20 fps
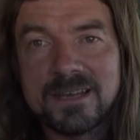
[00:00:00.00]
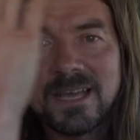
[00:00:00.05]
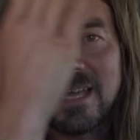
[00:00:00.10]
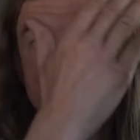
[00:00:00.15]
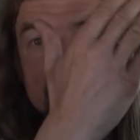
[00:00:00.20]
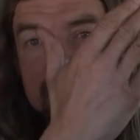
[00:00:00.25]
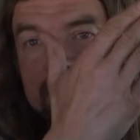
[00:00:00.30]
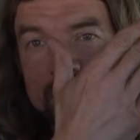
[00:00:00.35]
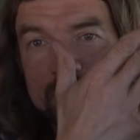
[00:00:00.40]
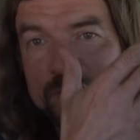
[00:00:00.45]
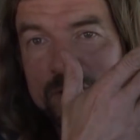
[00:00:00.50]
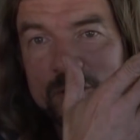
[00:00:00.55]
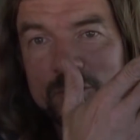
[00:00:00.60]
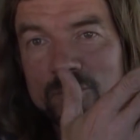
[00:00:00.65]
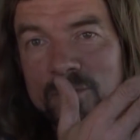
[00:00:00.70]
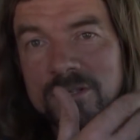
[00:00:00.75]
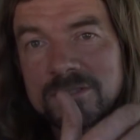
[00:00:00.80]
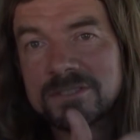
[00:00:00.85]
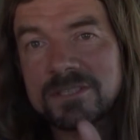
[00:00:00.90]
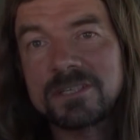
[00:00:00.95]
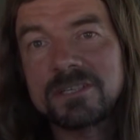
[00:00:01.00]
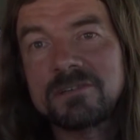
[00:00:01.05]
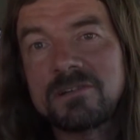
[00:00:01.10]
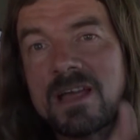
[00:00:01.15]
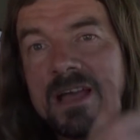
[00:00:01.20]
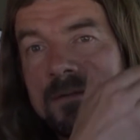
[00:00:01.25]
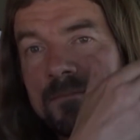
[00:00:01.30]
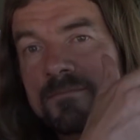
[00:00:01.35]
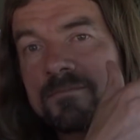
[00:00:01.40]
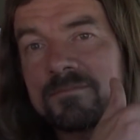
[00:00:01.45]
And I don't know what's going to
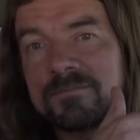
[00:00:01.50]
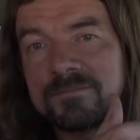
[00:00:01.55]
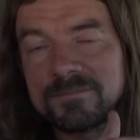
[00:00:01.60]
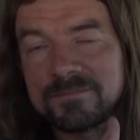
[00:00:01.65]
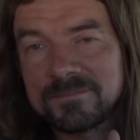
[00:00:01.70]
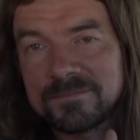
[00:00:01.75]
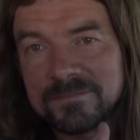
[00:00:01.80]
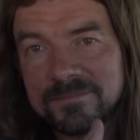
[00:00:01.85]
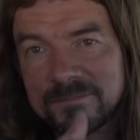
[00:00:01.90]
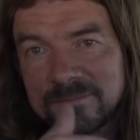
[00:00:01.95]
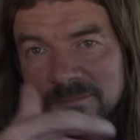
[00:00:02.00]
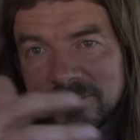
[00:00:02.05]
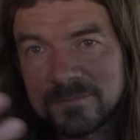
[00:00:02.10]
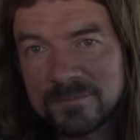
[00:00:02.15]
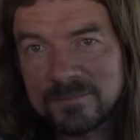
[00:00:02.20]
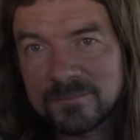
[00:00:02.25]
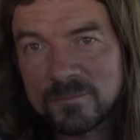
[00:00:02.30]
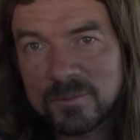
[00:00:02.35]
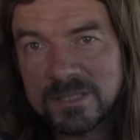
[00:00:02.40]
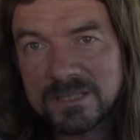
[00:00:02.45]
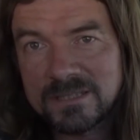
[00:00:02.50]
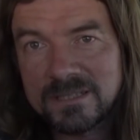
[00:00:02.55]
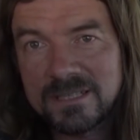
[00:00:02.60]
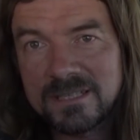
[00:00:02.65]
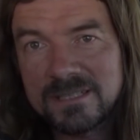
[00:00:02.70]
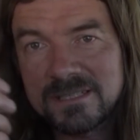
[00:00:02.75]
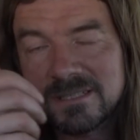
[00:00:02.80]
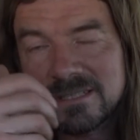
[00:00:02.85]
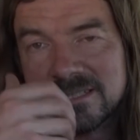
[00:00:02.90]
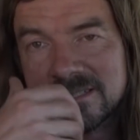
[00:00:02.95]
happen with
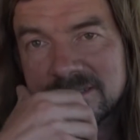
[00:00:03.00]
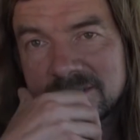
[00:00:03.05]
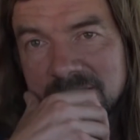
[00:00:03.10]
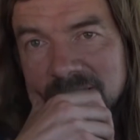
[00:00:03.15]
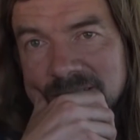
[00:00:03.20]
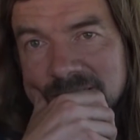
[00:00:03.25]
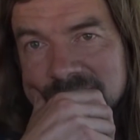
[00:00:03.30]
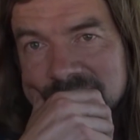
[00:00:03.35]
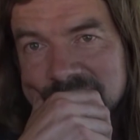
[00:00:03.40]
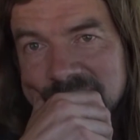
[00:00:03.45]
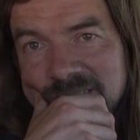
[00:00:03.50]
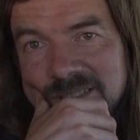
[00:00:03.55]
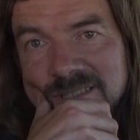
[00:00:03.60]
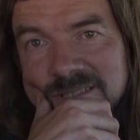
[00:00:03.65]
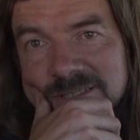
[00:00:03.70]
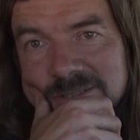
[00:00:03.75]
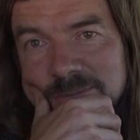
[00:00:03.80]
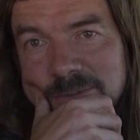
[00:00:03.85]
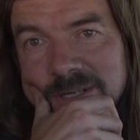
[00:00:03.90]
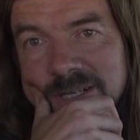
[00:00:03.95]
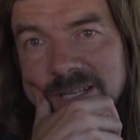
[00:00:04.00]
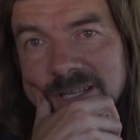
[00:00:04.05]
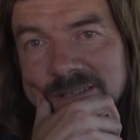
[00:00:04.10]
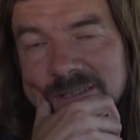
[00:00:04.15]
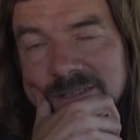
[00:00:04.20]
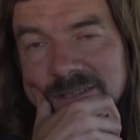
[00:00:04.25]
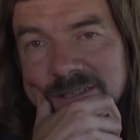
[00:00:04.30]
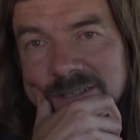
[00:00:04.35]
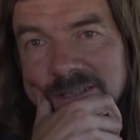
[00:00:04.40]
these cedars when I